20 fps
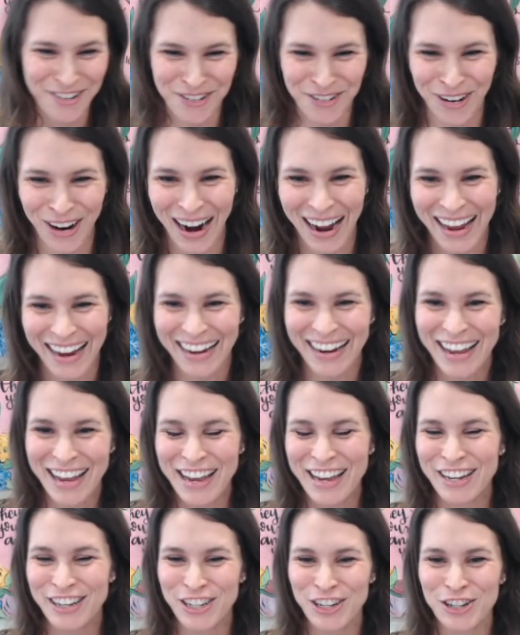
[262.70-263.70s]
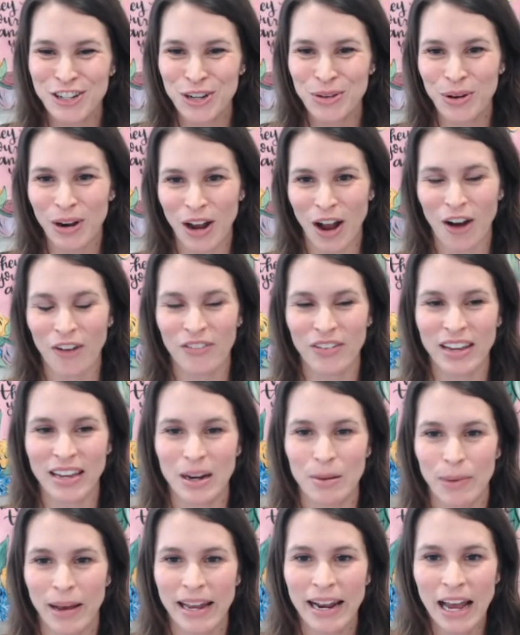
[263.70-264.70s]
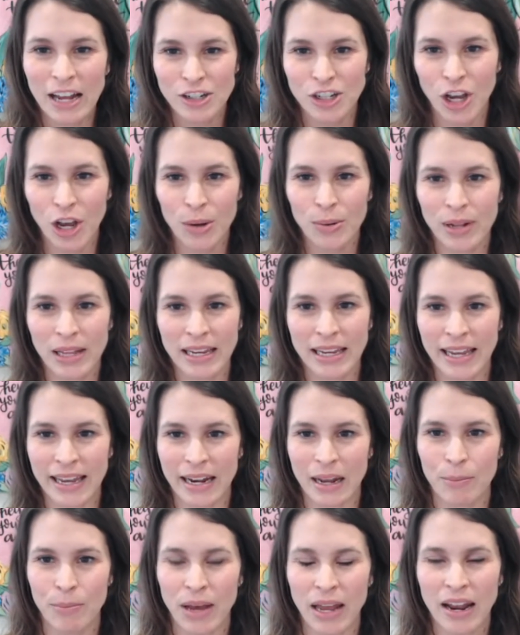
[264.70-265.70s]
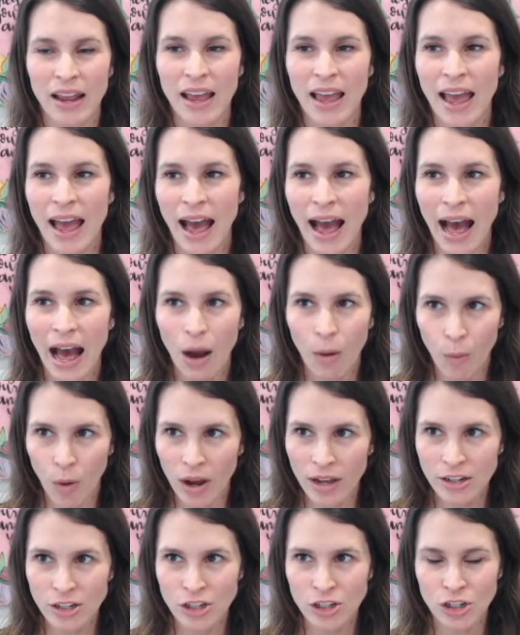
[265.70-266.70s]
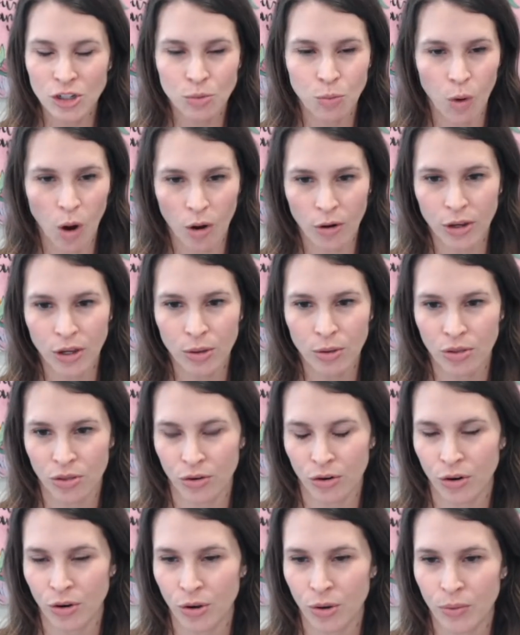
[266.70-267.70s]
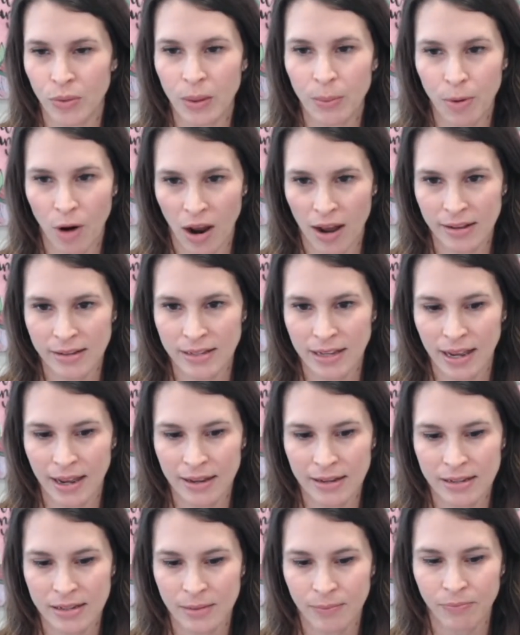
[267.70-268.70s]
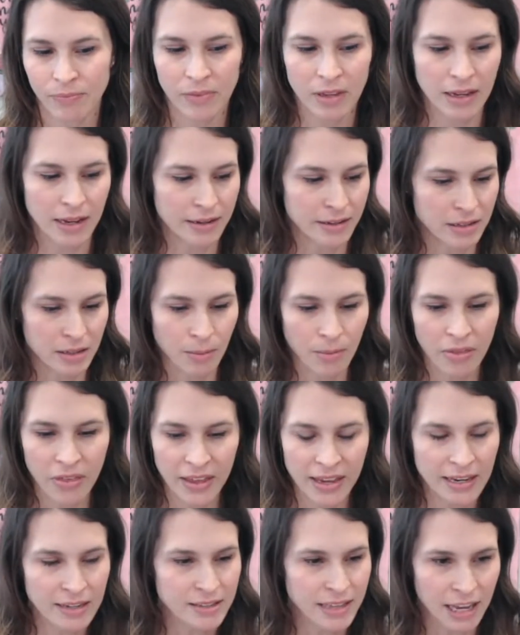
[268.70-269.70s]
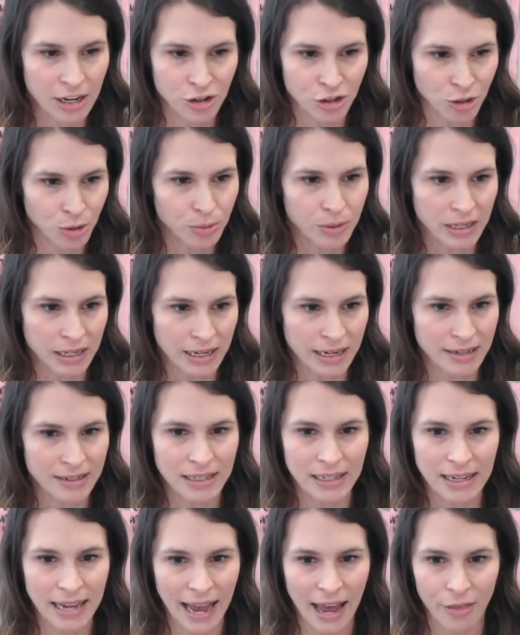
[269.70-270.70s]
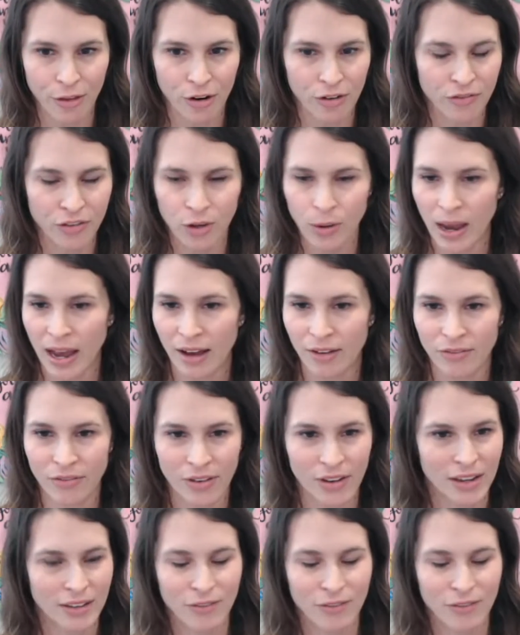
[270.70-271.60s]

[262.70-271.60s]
right, to do a coffee enema. And I totally get it. But I want to just walk you through the process and some things that you'll need to gather if you have